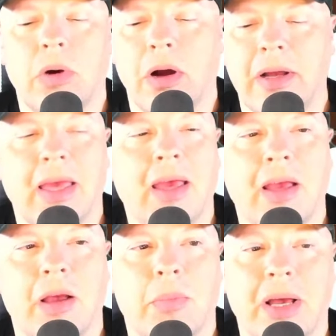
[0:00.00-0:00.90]

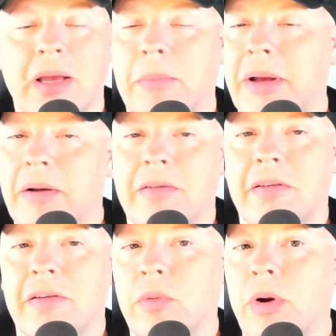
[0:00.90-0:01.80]
archaic by
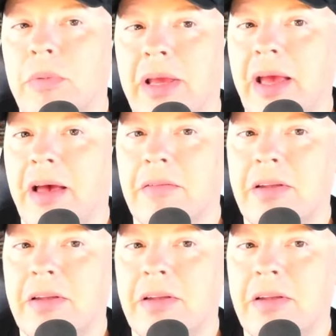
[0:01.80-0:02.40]
comparison to what we have